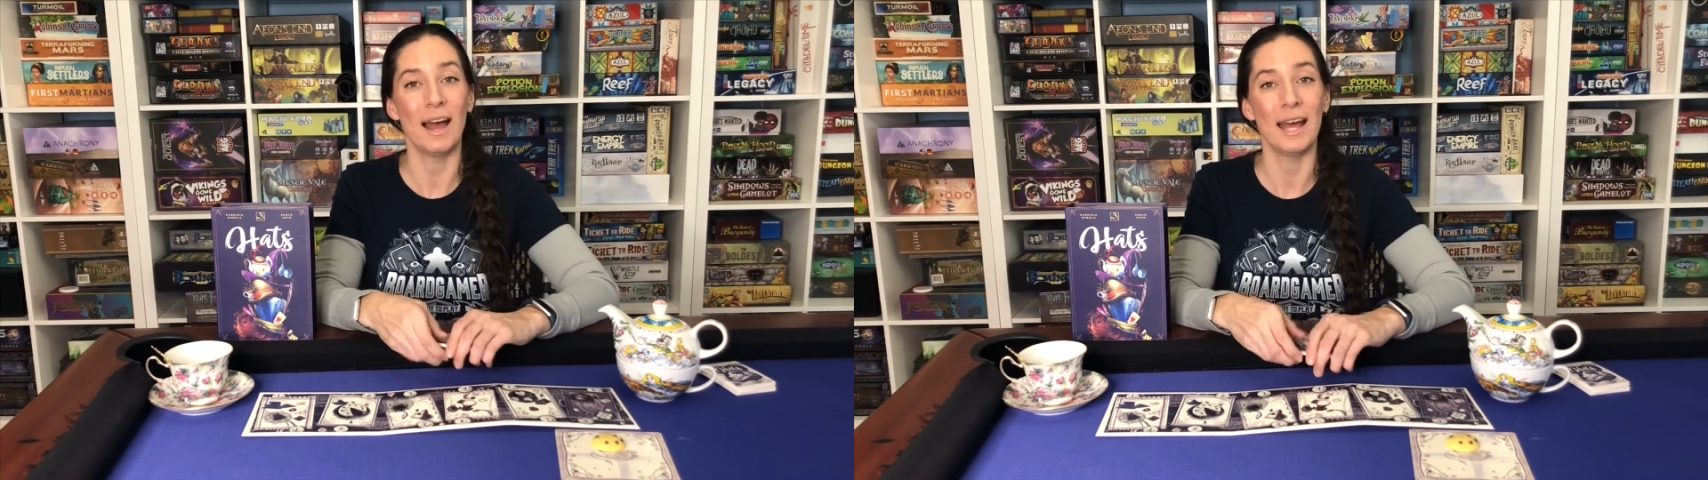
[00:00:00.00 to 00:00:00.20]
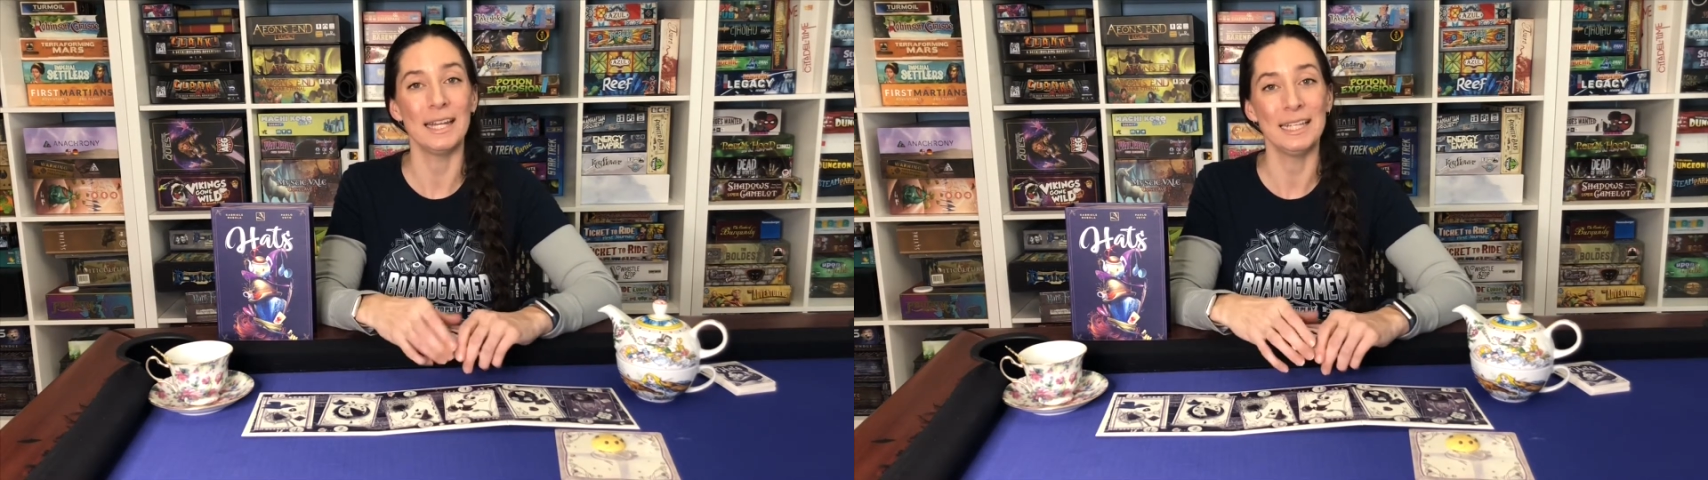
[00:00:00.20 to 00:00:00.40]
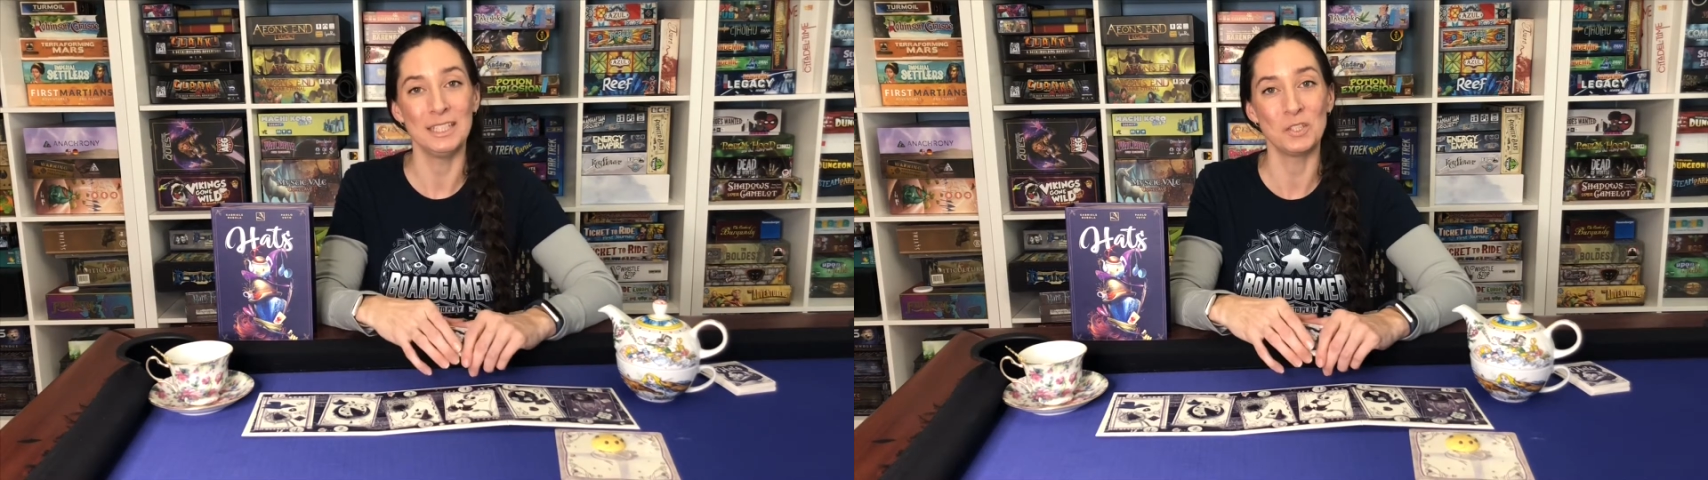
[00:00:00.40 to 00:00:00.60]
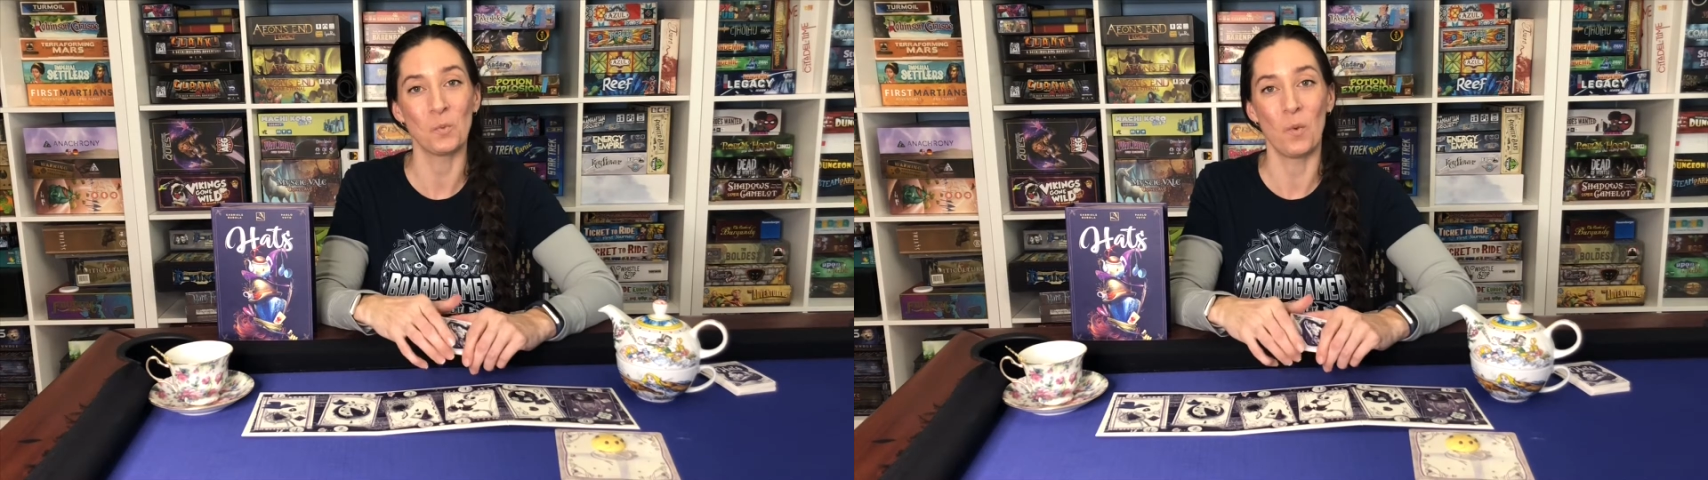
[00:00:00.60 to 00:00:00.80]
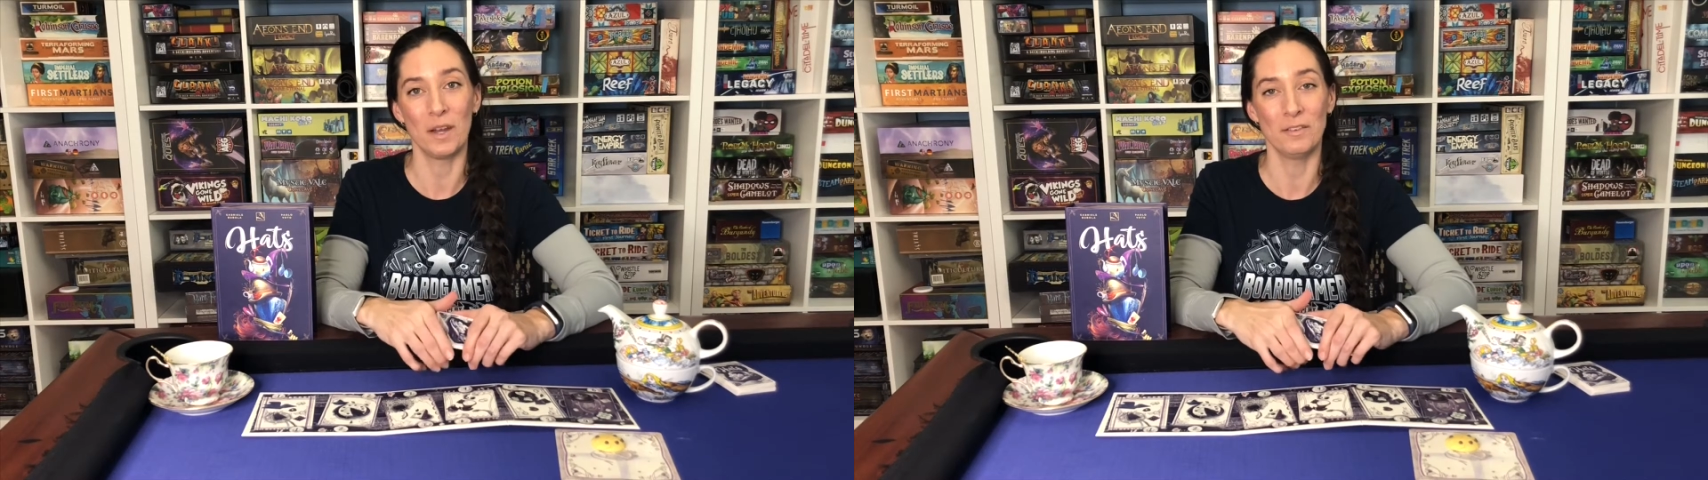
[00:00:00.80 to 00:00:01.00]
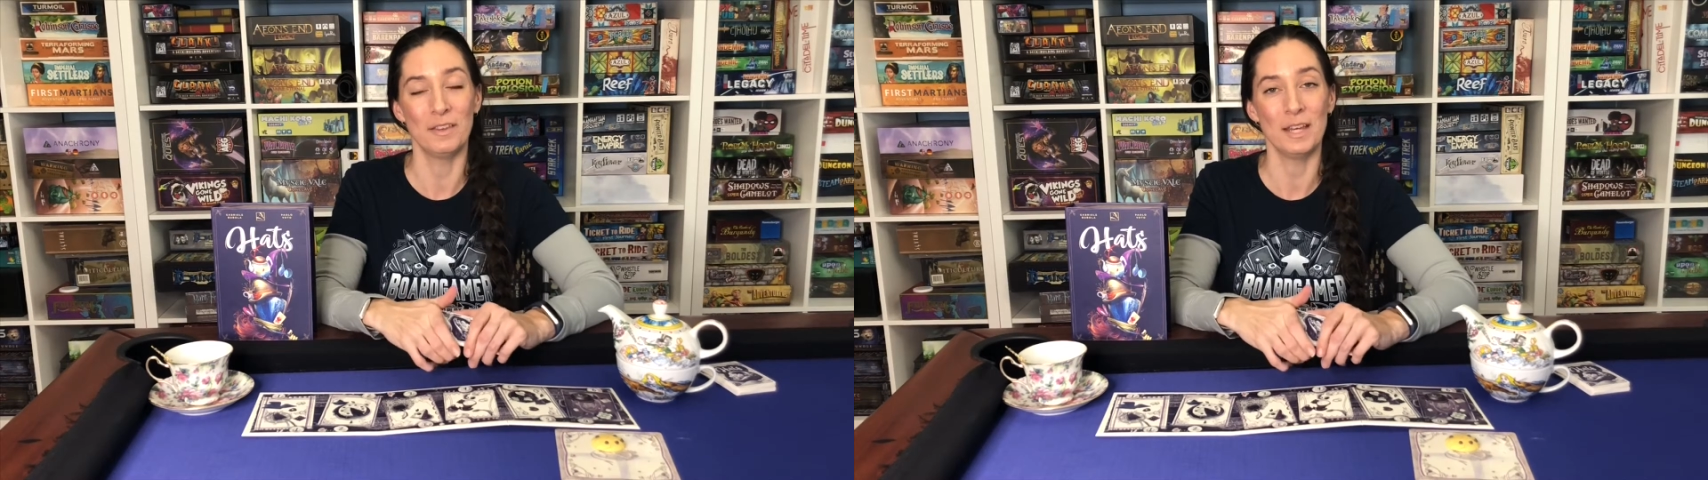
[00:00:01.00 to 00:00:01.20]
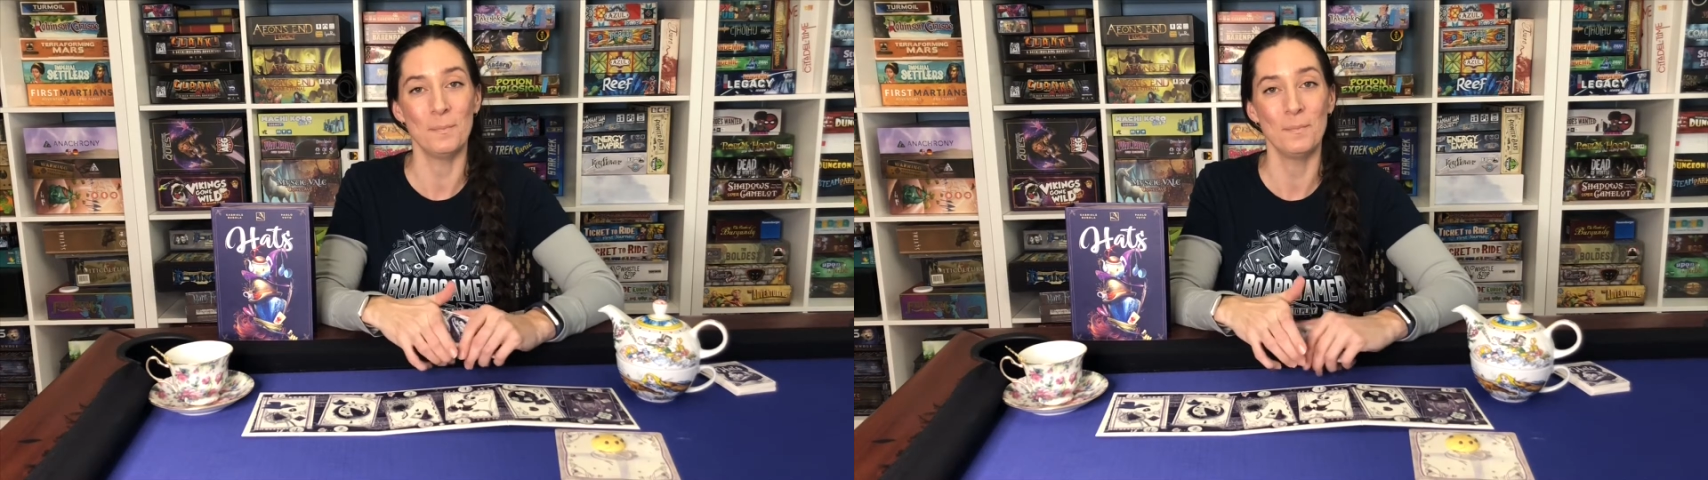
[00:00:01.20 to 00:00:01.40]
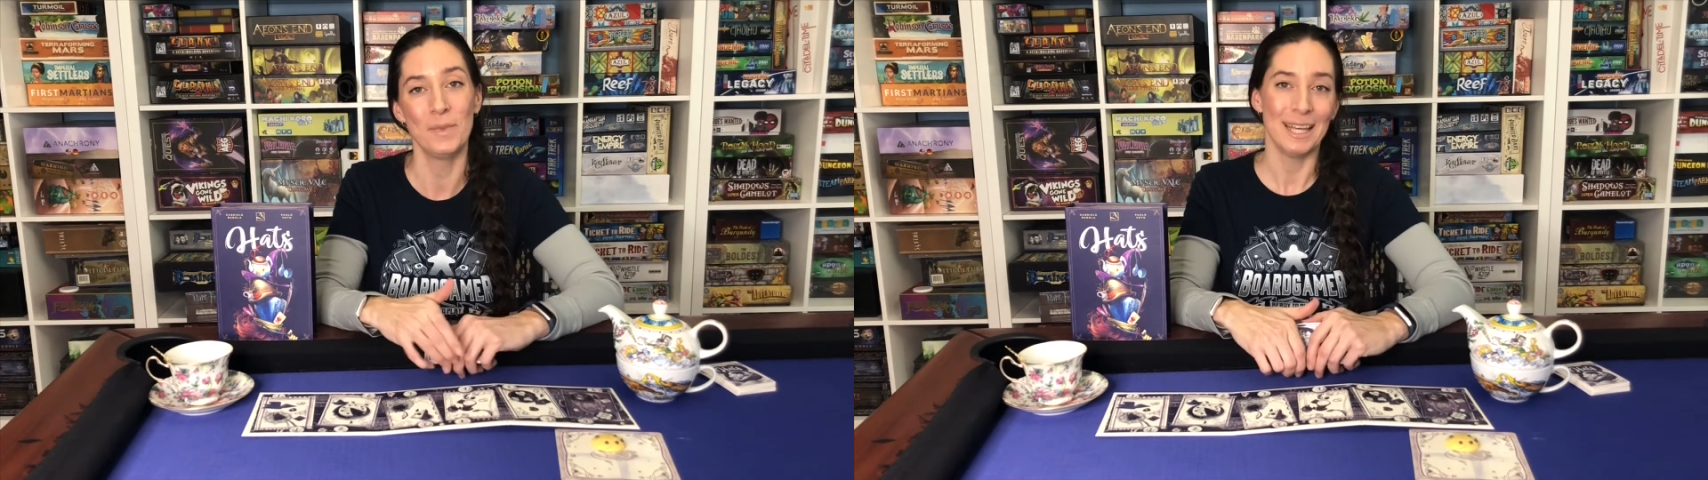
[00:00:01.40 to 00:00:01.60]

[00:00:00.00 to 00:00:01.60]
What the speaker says: at each one of them.